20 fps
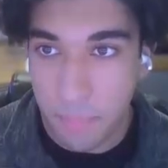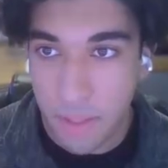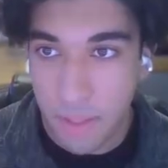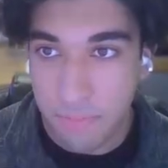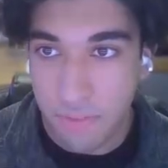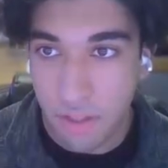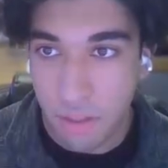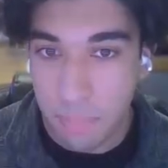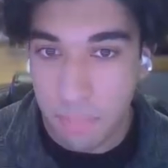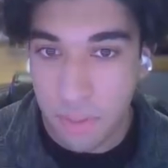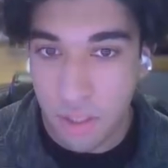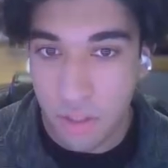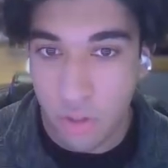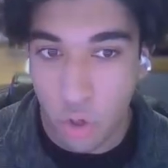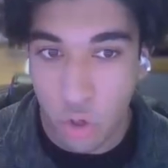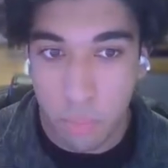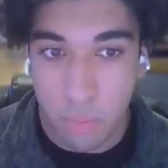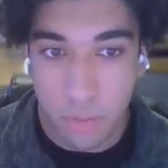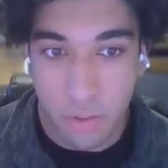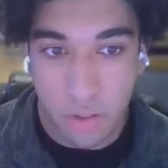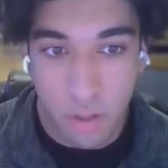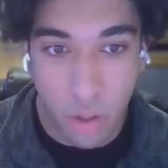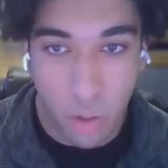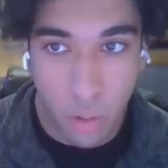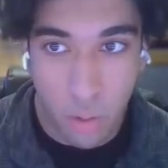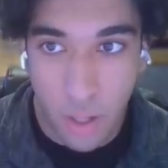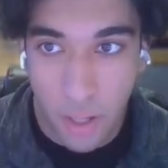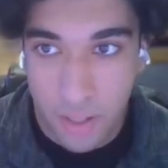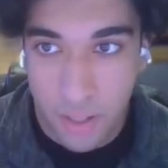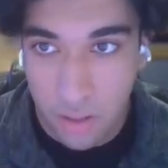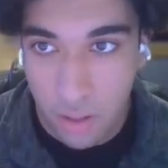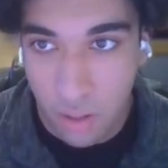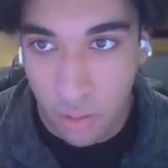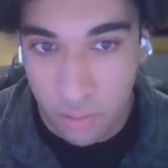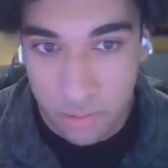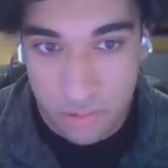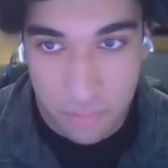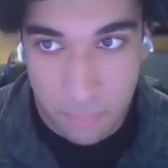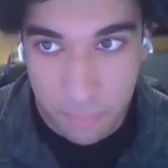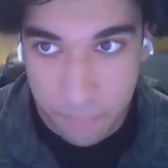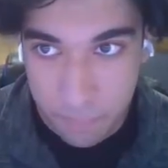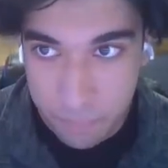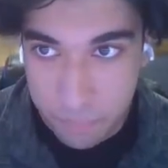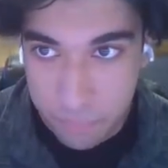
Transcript: giving me an open low high close.